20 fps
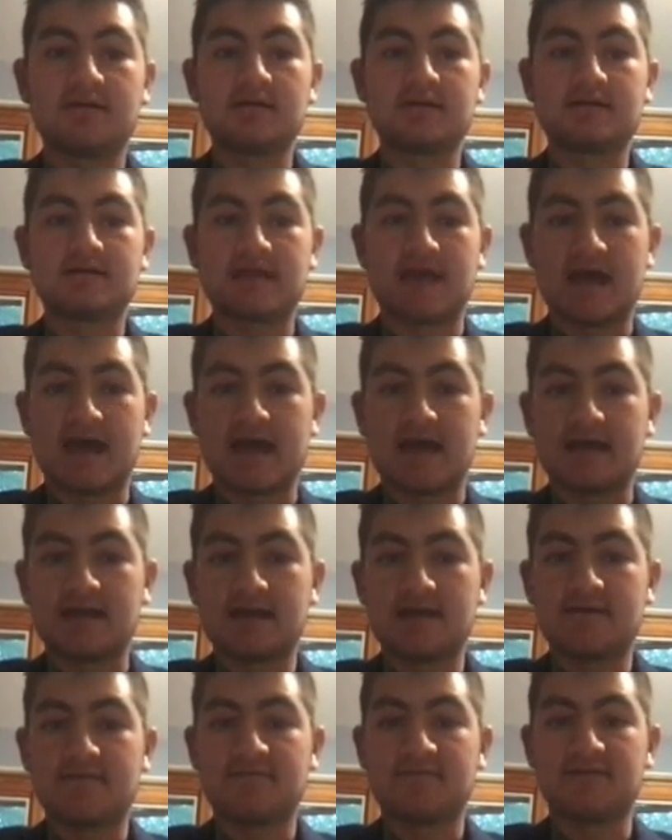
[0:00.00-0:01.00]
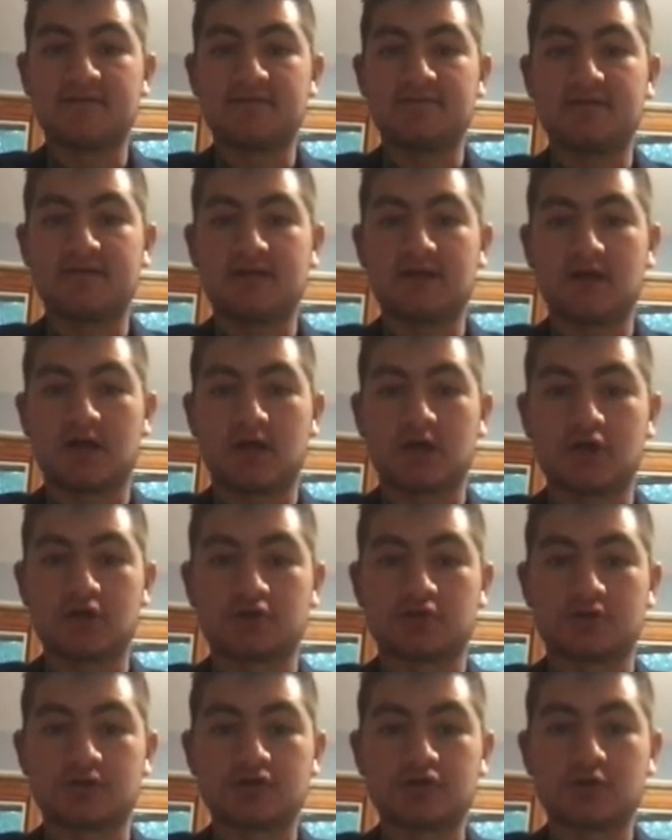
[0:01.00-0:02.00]
10, 15,
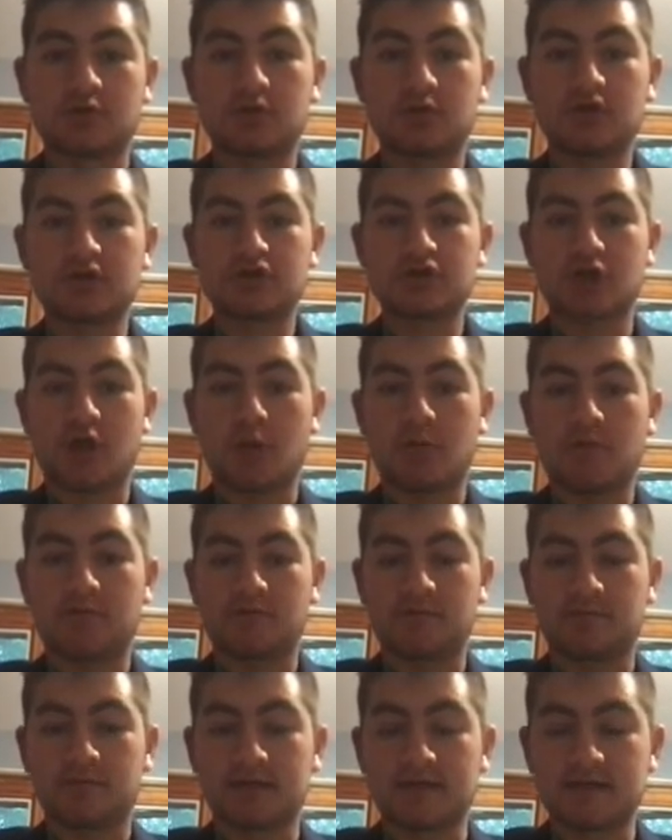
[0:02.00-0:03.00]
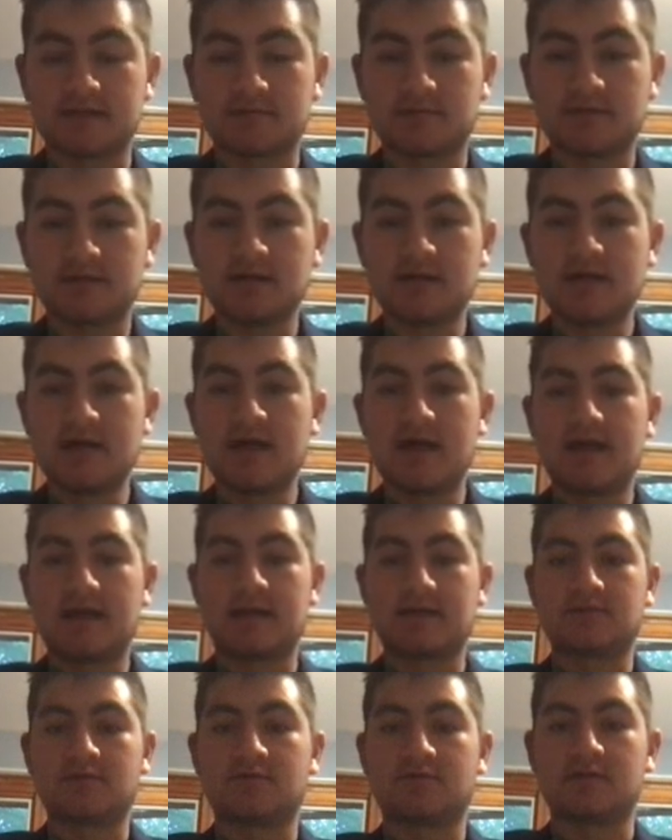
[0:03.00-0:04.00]
100. So we're going to start with replacement.
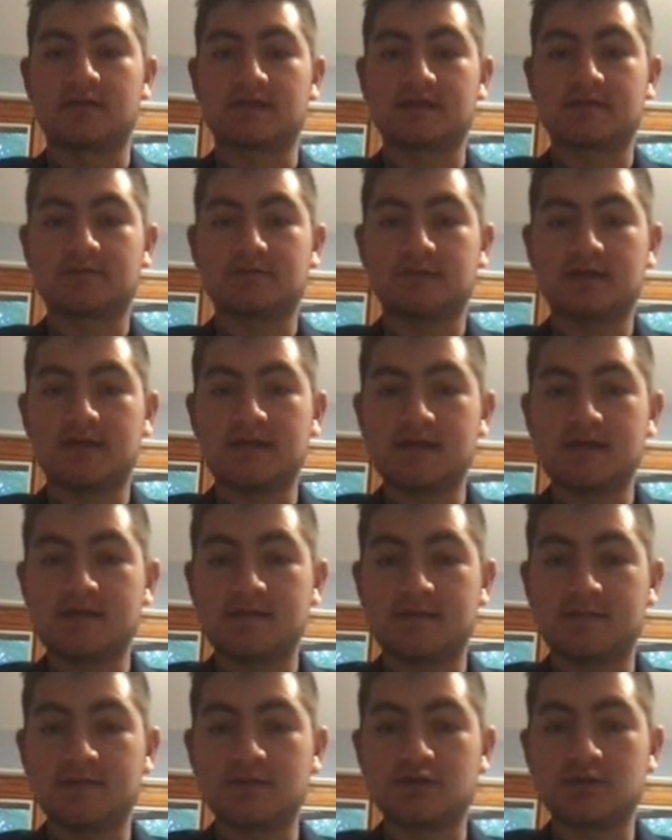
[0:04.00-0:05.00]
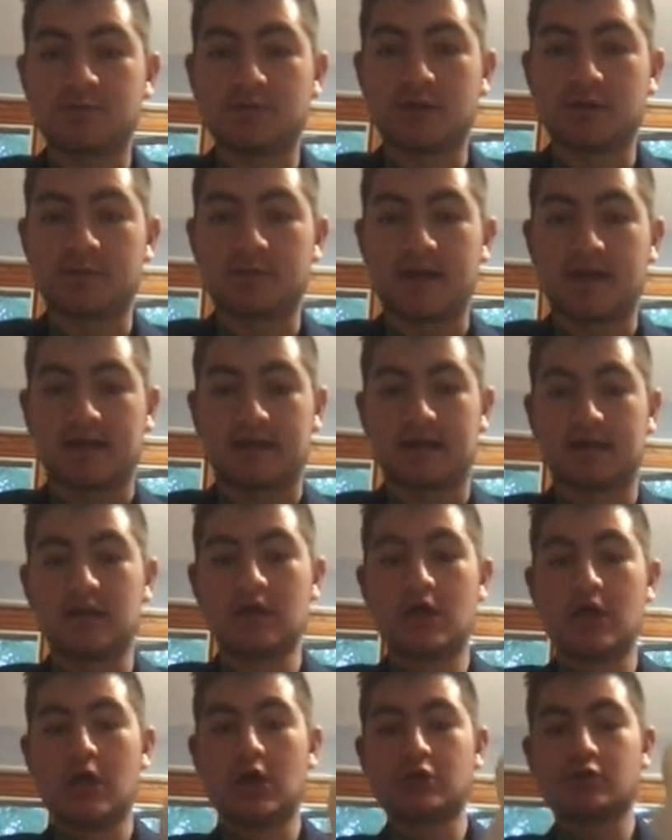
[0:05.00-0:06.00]
As we've already explained, that means you put it back in.
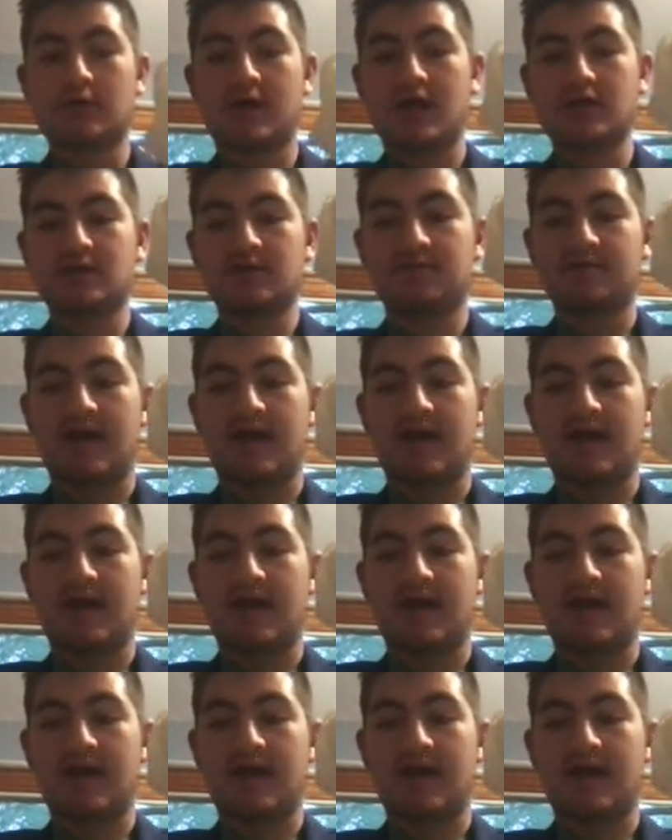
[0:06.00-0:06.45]
So I actually have a